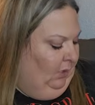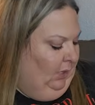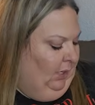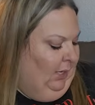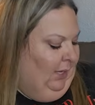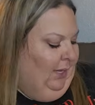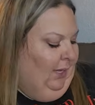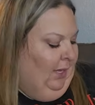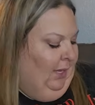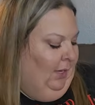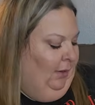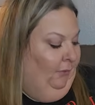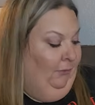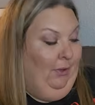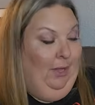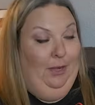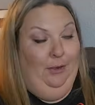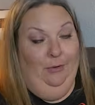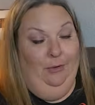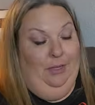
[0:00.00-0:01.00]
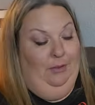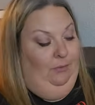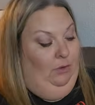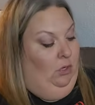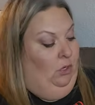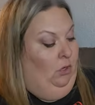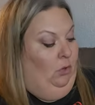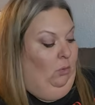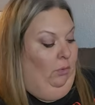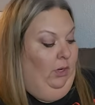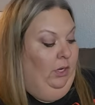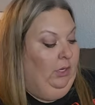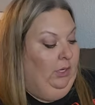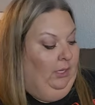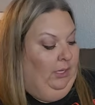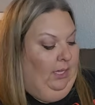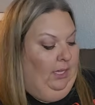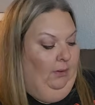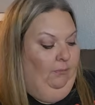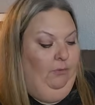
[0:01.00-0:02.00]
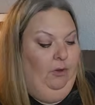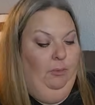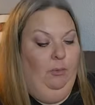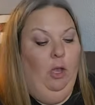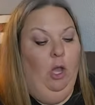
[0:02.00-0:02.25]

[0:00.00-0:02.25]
I don't even know where it came from.